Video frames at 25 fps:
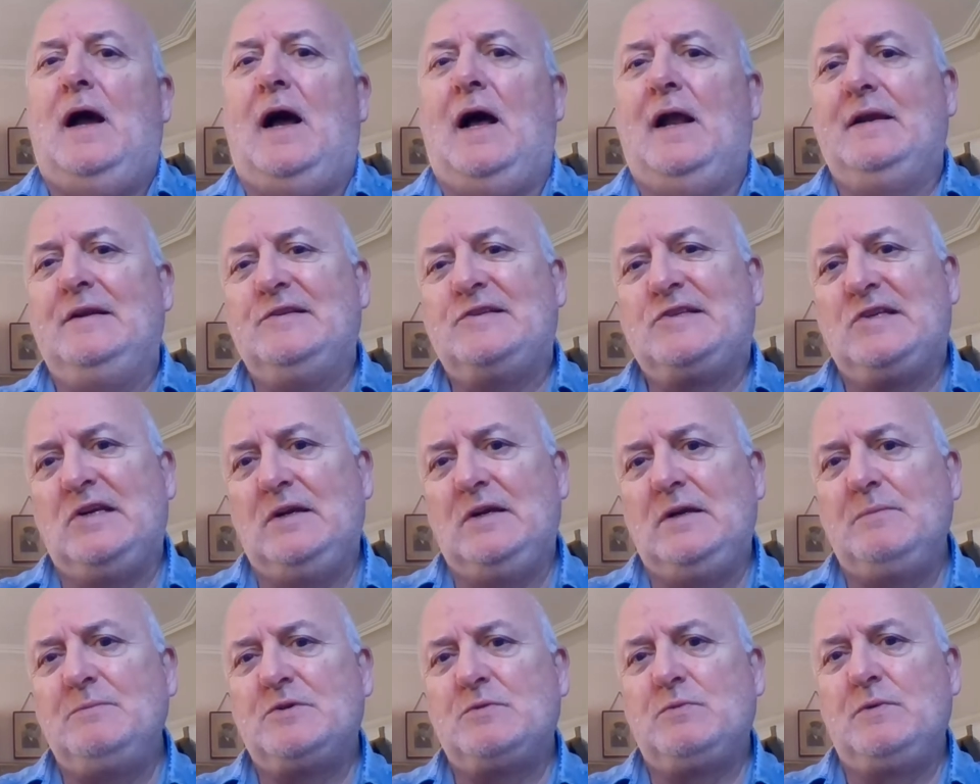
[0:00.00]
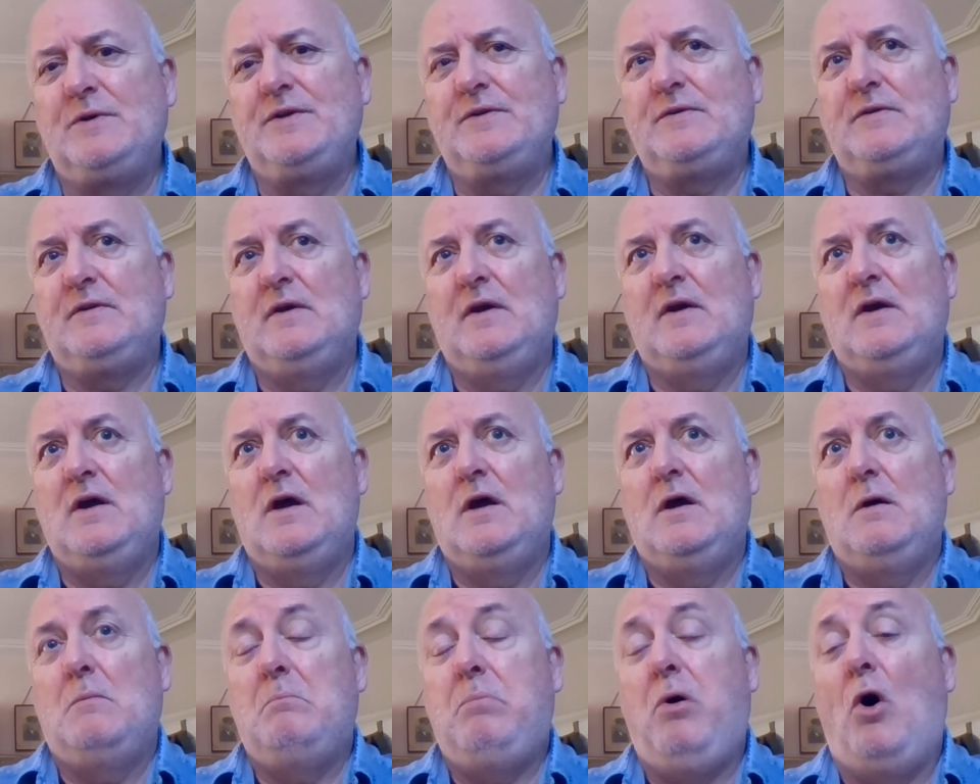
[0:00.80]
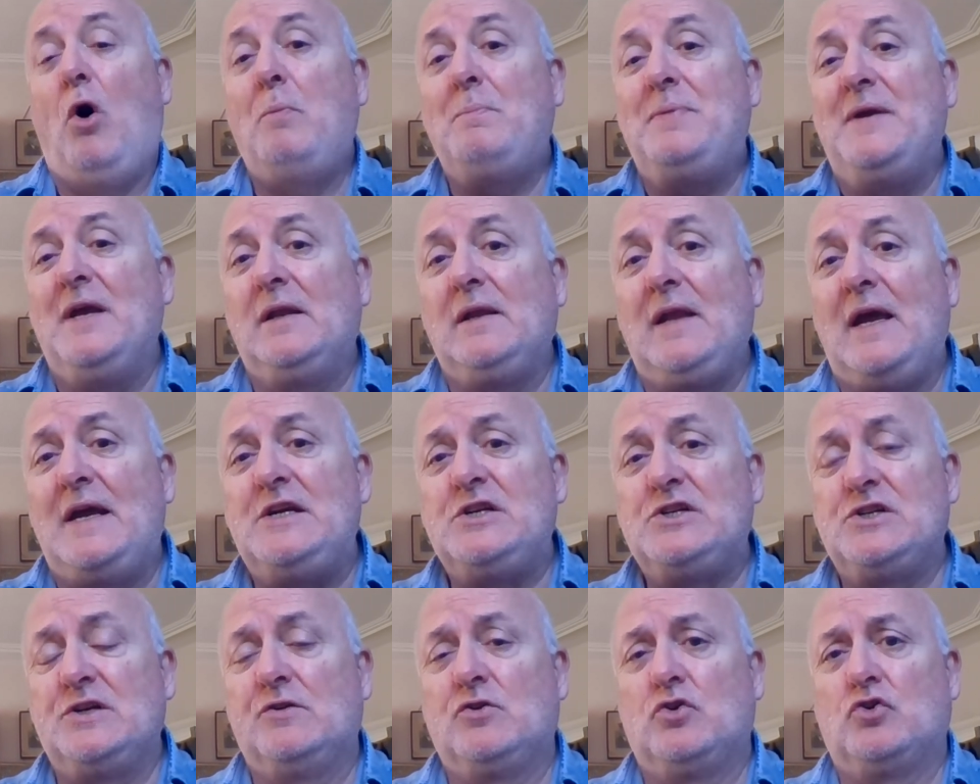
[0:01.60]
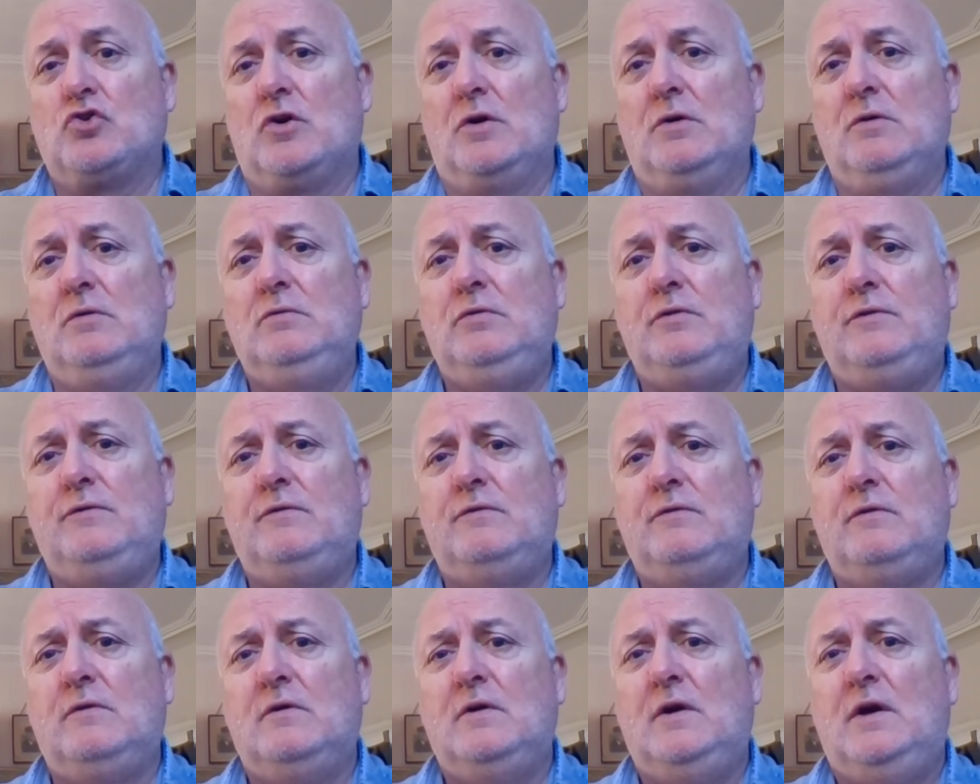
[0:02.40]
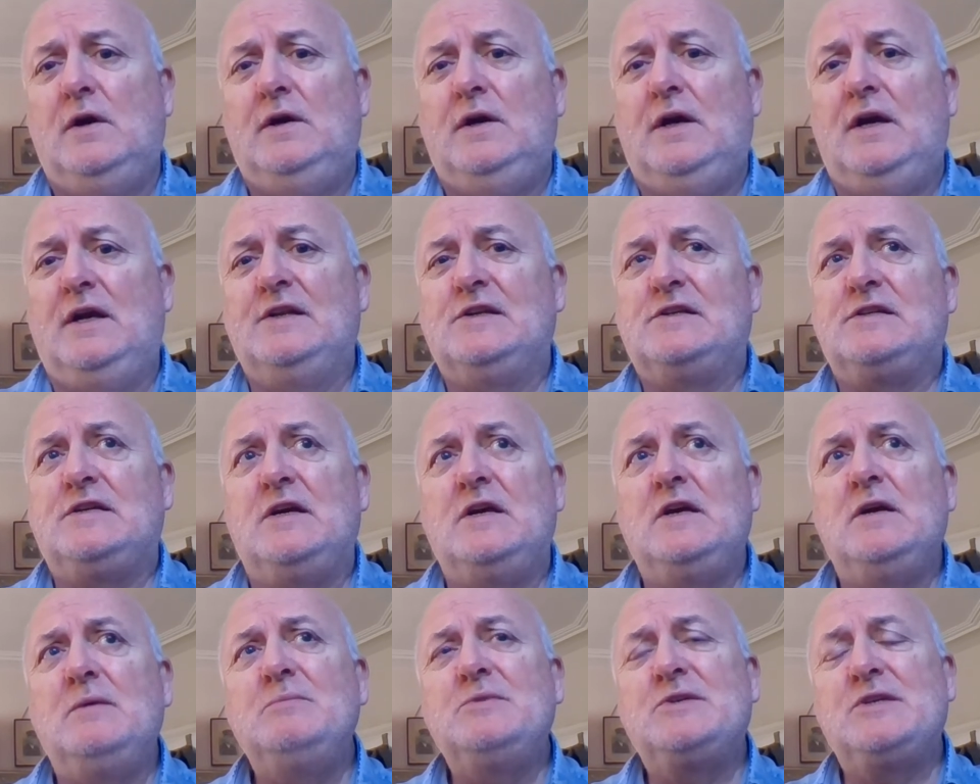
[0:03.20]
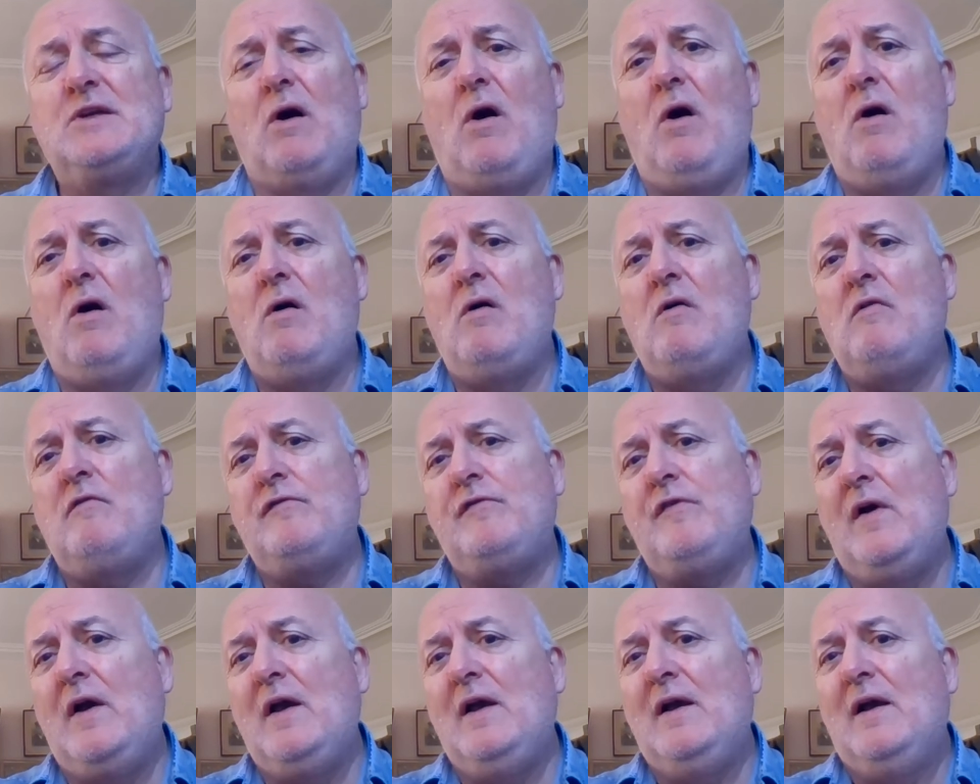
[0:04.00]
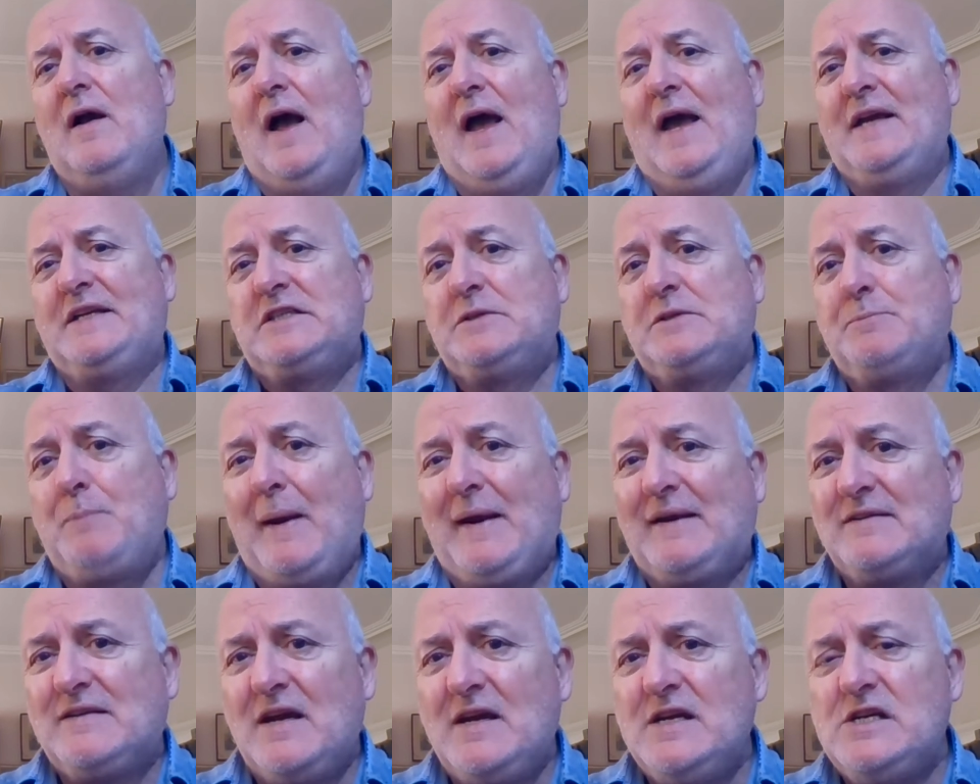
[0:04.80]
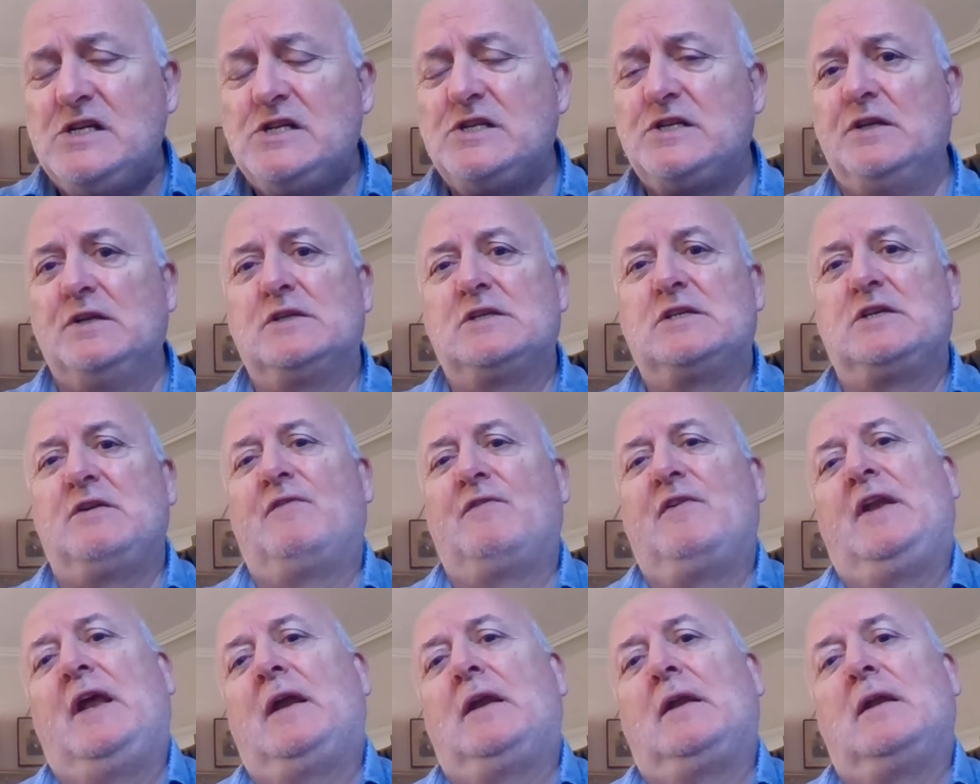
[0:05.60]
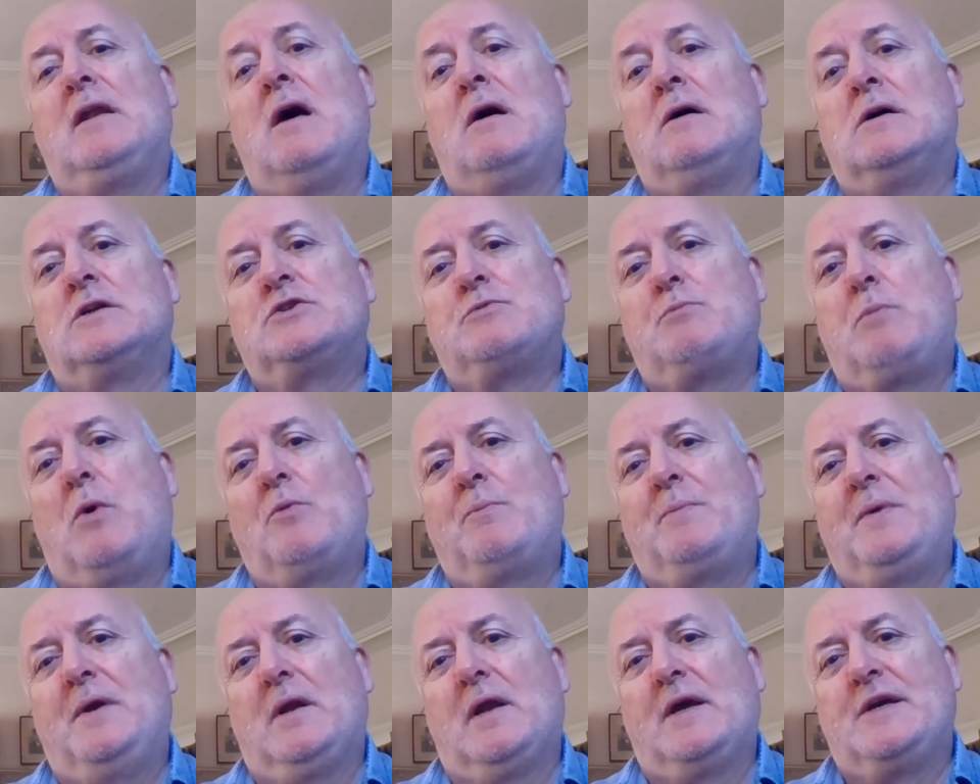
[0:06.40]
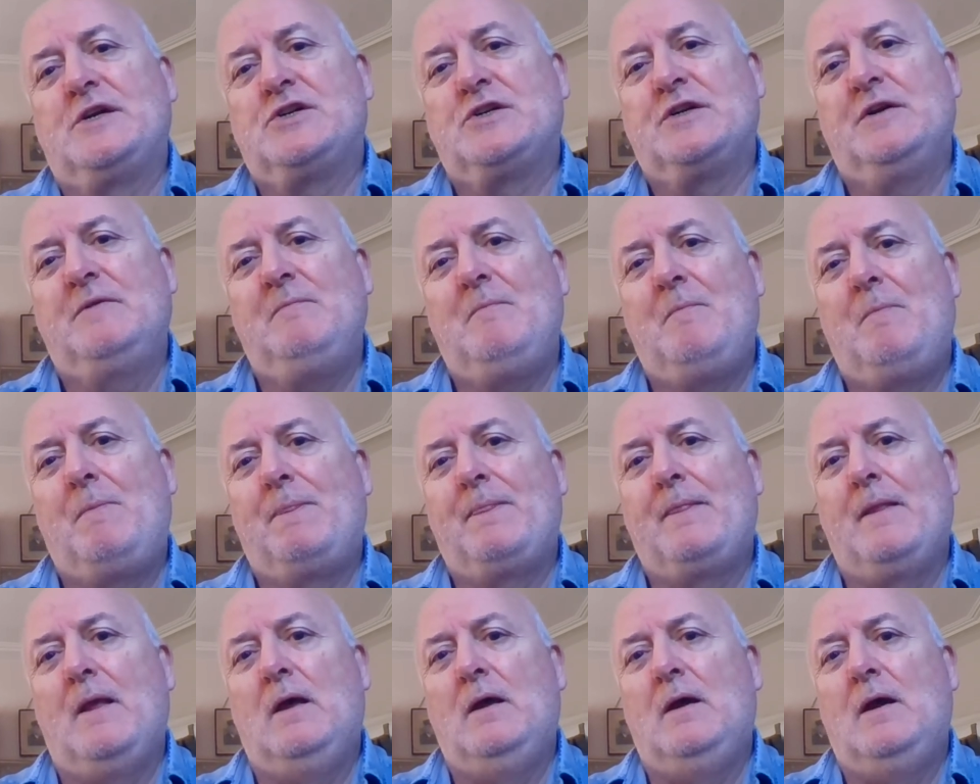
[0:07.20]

And in terms with population growth, in terms of expectations of an enlarged population,